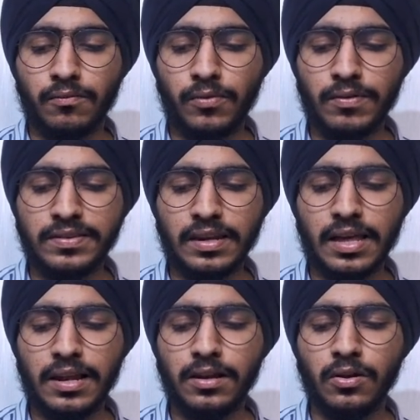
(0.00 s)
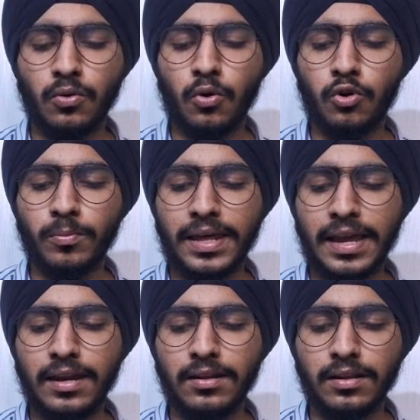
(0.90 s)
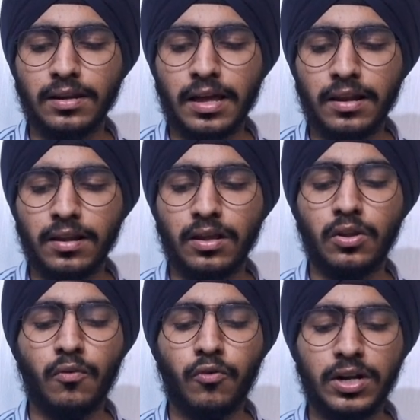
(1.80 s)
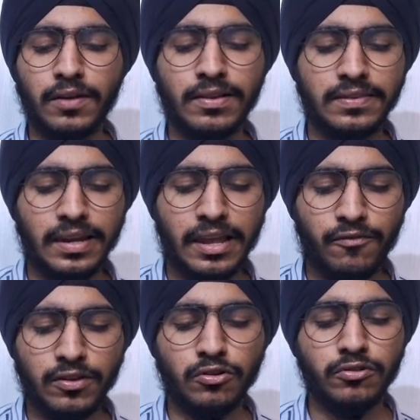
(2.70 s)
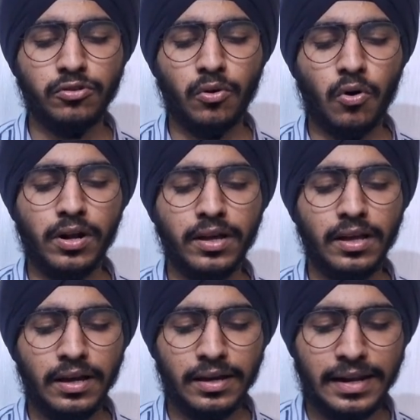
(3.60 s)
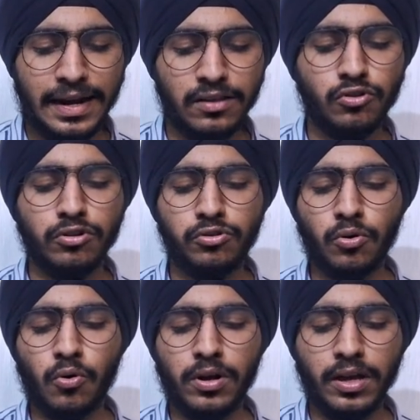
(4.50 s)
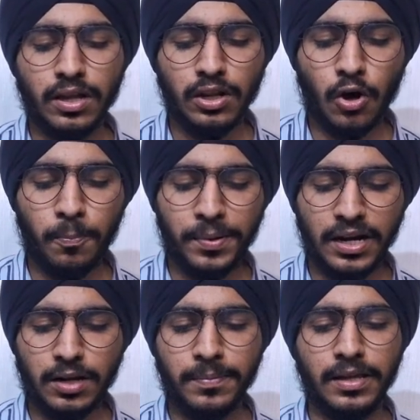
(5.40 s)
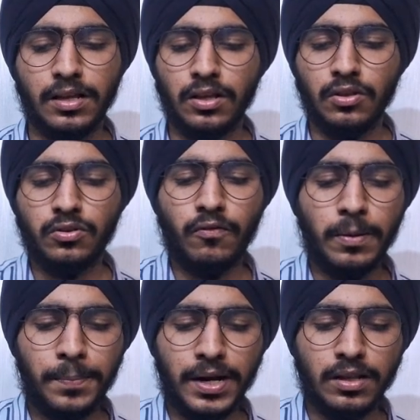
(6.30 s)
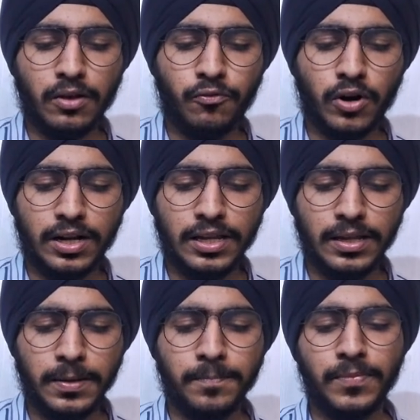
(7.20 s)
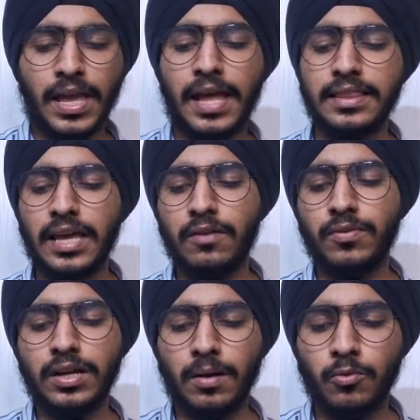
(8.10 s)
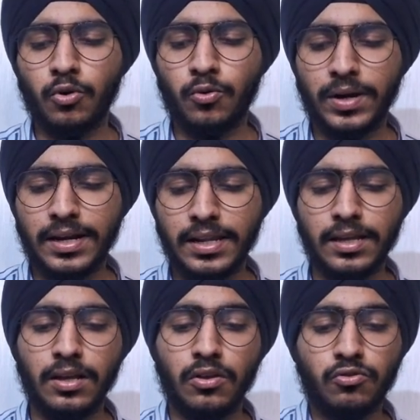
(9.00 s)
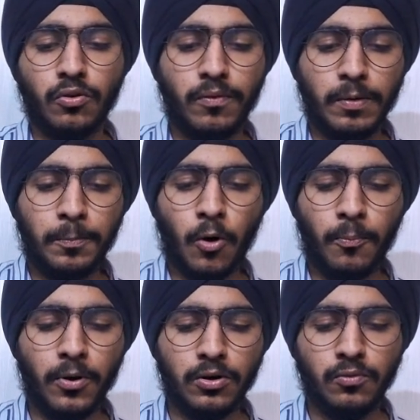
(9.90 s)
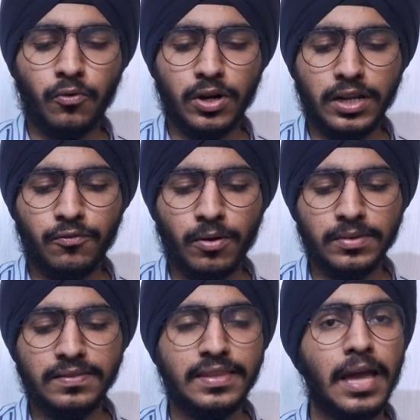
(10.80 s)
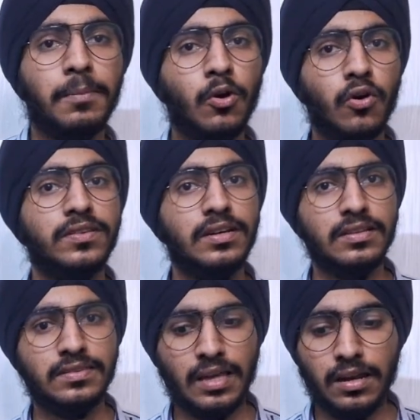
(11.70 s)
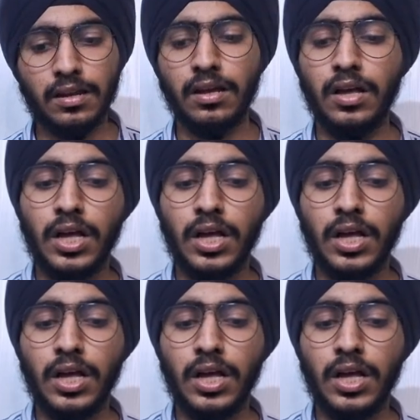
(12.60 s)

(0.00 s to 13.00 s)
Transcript: We will say null, go to my right, null. Now 40 will say left is also called, right is also called. Now print me. So we'll print the 40 and then we come to 20. So we will pop out 40 from the stack because it is done.